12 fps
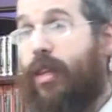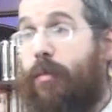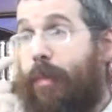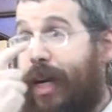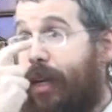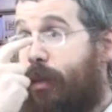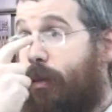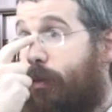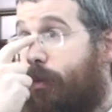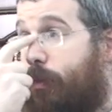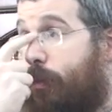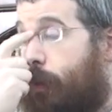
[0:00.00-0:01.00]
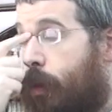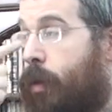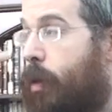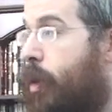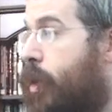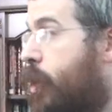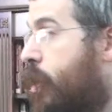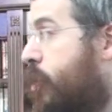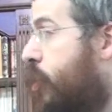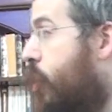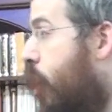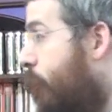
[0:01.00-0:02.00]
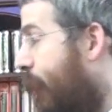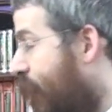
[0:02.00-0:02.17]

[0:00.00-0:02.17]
to the Magid. Sedom